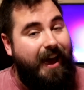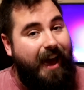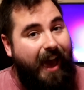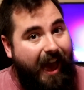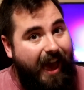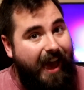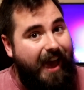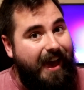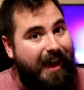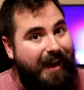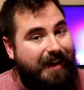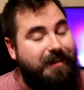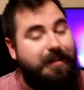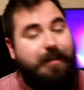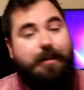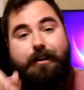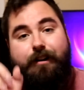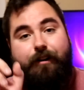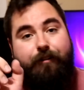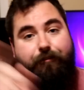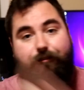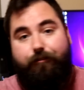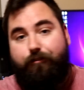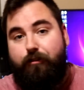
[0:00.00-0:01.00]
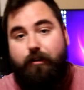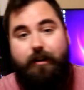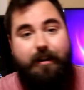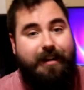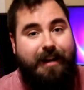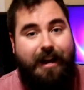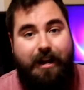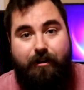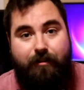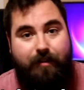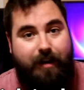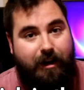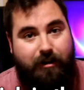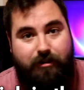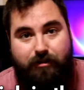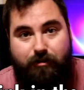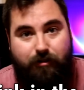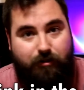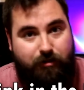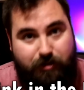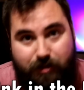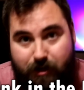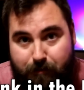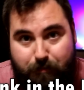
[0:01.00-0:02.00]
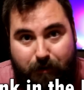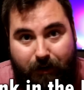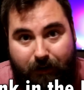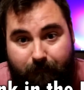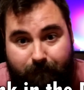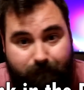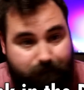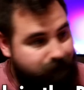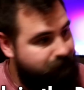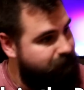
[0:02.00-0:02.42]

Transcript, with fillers: and free international shipping.